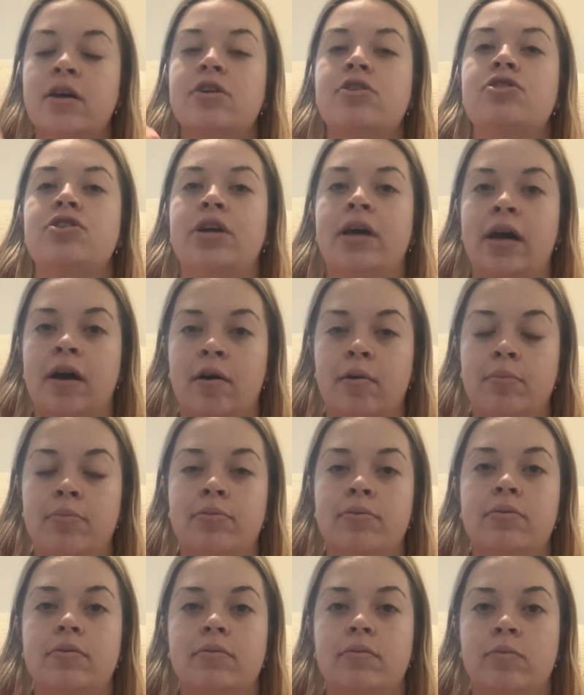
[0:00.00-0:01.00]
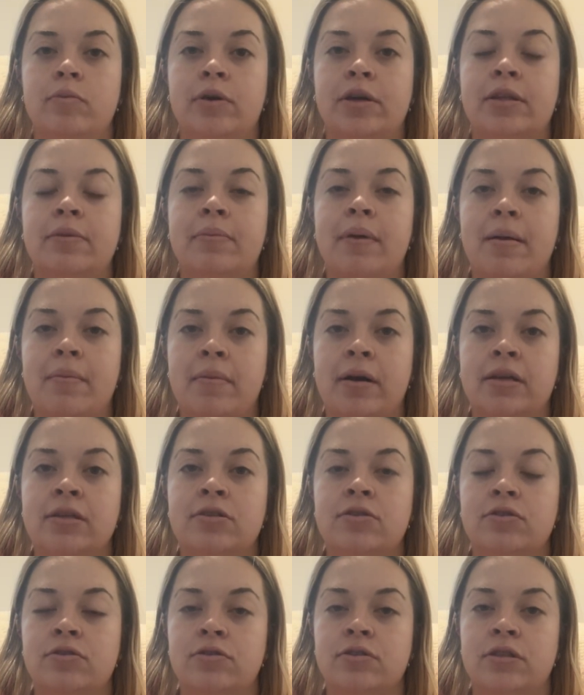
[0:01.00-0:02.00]
to help with my
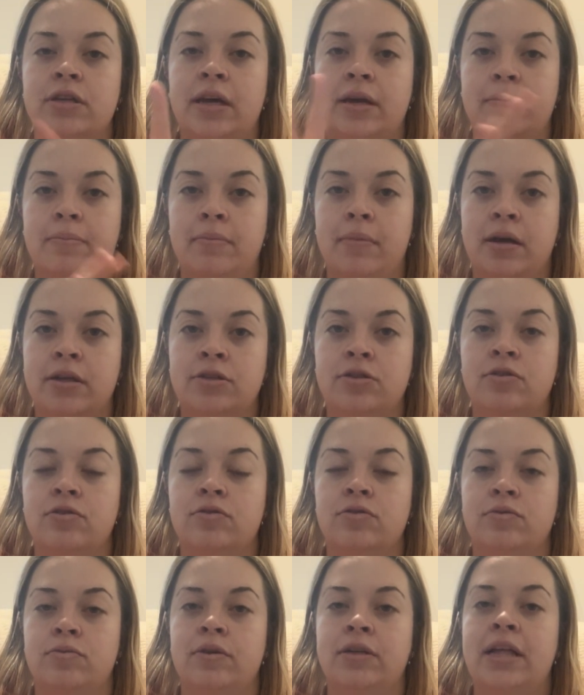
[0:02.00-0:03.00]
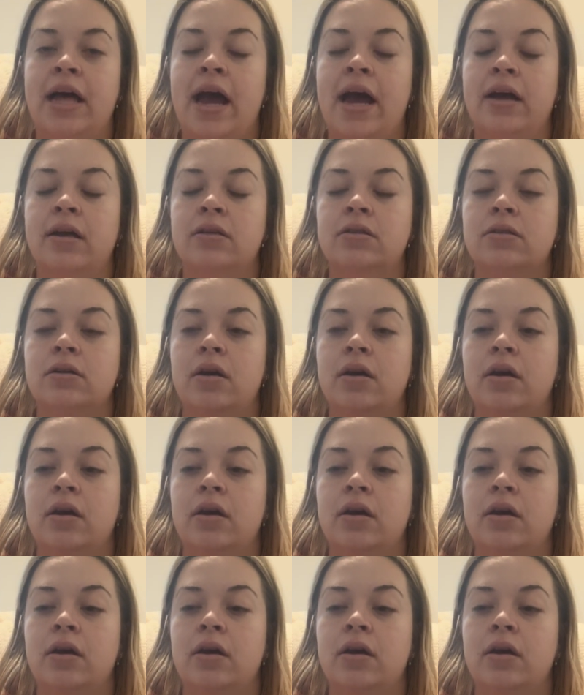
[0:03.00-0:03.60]
muscles, like muscles relax,